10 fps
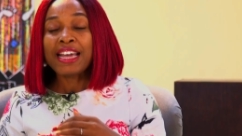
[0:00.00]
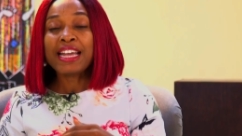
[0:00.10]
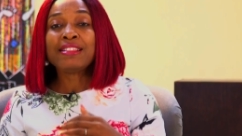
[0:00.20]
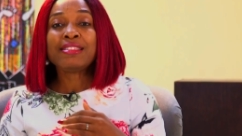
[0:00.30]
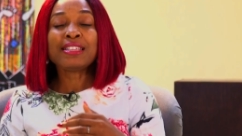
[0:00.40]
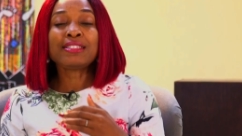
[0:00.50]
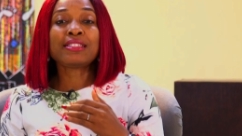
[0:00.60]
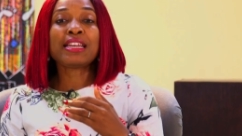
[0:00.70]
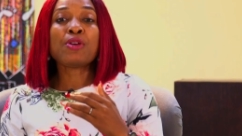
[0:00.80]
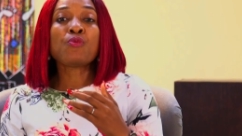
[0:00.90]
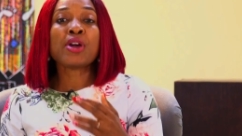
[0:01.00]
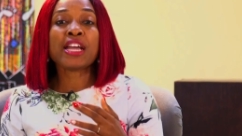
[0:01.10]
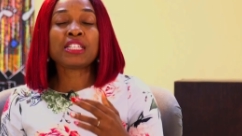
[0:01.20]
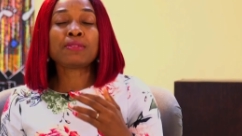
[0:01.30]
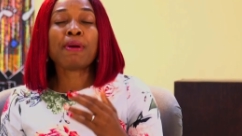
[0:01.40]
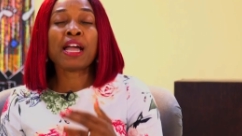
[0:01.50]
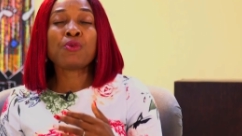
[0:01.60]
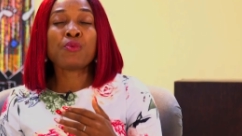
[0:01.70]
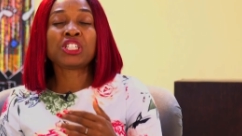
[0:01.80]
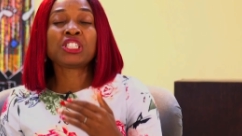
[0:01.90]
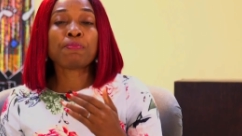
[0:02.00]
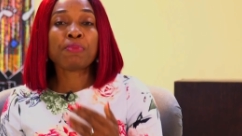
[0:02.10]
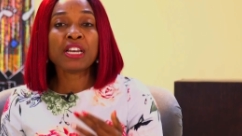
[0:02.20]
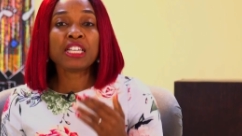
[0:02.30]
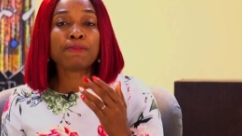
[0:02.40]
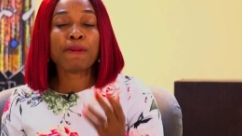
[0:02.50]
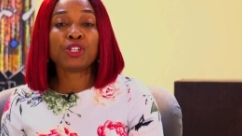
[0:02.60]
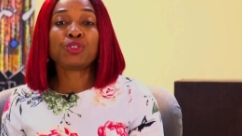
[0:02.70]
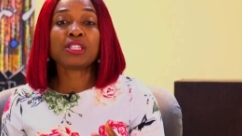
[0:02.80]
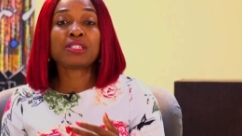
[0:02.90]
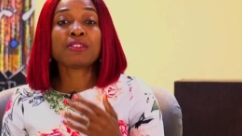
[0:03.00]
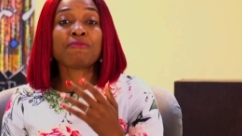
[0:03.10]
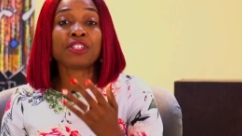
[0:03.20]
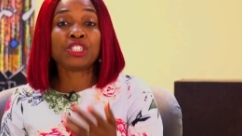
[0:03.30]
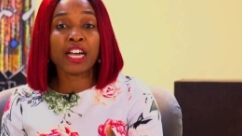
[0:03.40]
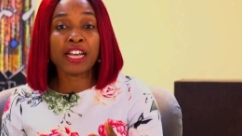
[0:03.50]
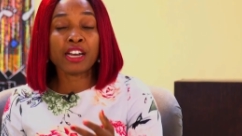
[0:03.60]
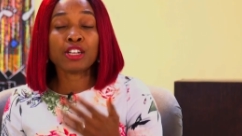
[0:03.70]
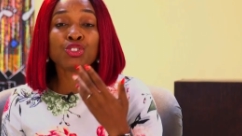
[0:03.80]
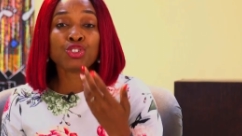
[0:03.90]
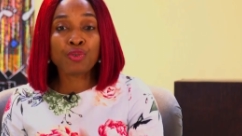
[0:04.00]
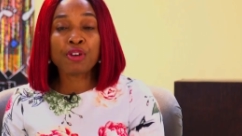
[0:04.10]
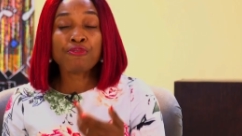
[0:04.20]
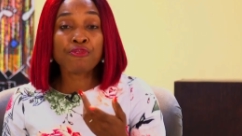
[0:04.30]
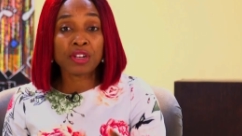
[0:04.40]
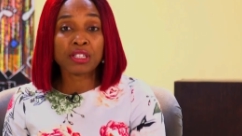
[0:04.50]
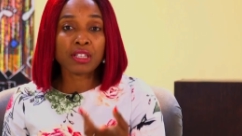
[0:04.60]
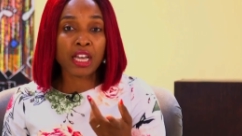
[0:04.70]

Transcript: in these three ways by which the penis penetrates the vagina during first